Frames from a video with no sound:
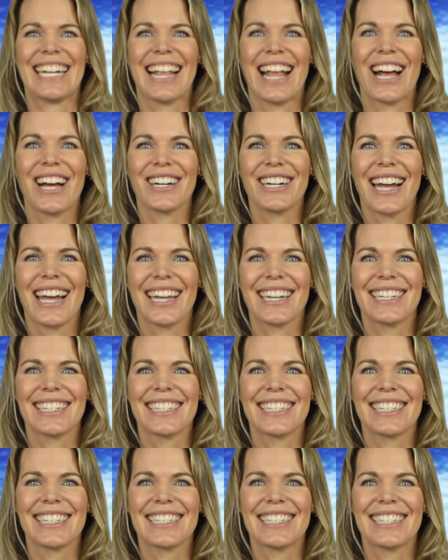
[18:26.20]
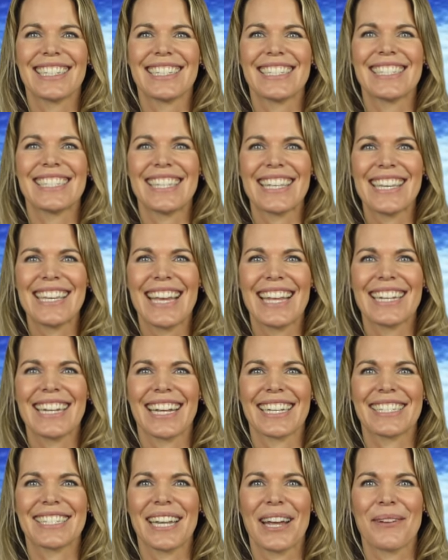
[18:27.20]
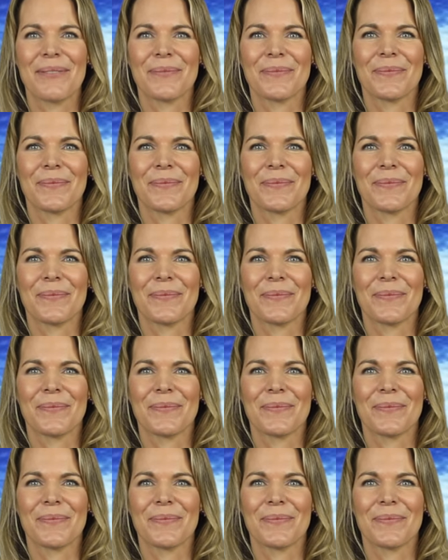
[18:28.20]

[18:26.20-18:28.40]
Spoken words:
All right, see you again next time.